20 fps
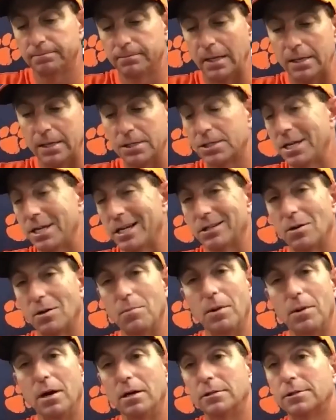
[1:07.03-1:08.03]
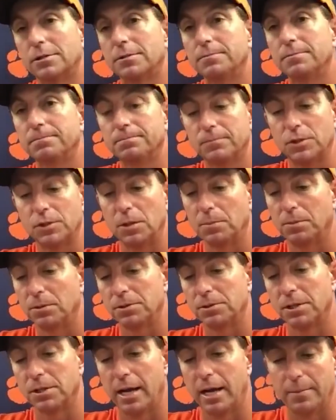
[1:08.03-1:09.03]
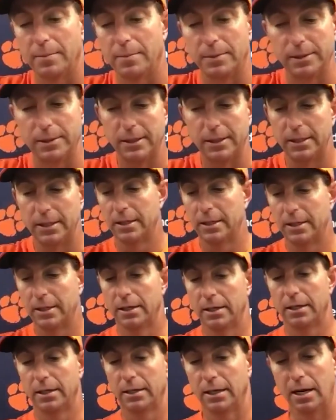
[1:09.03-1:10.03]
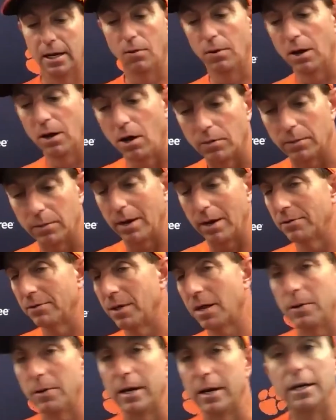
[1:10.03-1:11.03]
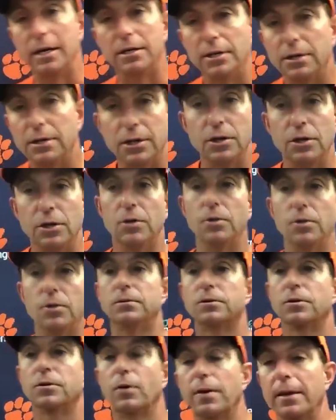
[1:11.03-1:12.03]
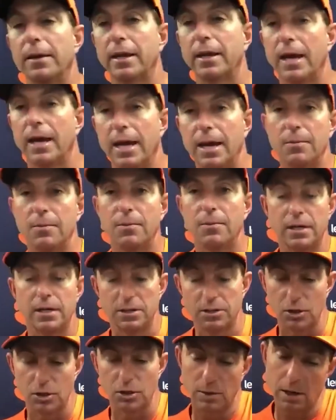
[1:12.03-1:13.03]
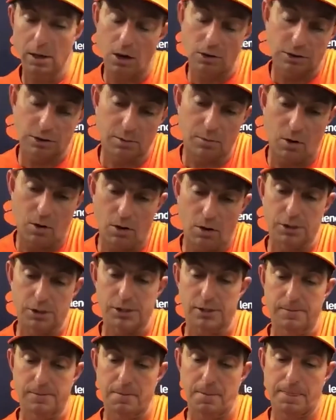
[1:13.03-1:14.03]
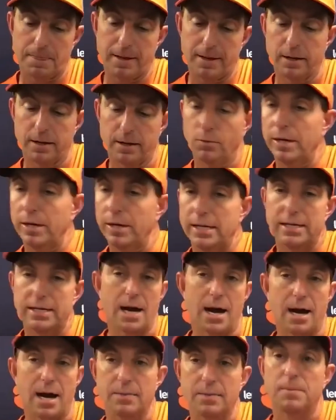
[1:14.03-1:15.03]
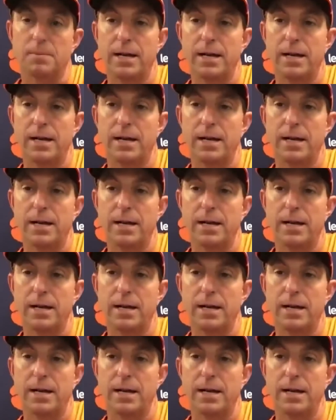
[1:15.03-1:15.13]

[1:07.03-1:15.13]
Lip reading: they just kicked our butts, simple as that. But, you know, we lost everything we needed to do to win the game. We didn't do. We lost the margin. We did not